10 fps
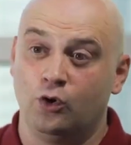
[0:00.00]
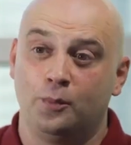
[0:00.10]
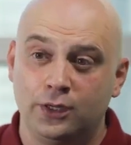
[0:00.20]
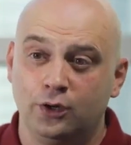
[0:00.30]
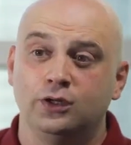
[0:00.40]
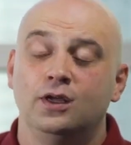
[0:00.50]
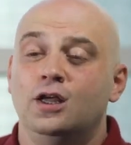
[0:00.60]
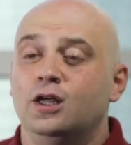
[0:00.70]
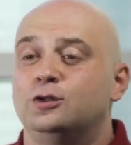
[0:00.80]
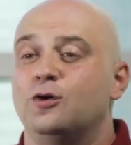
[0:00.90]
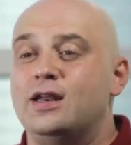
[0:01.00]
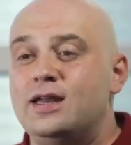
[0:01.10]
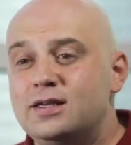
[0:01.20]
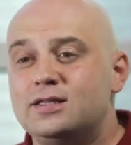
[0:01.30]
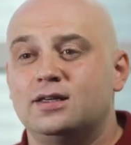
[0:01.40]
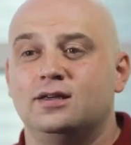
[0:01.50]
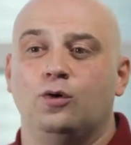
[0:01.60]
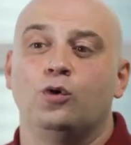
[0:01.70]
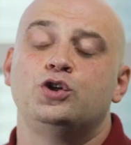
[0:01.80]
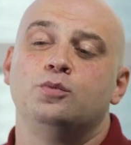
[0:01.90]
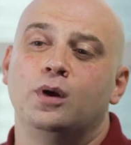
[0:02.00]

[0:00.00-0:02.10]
If the exchange rate plummets,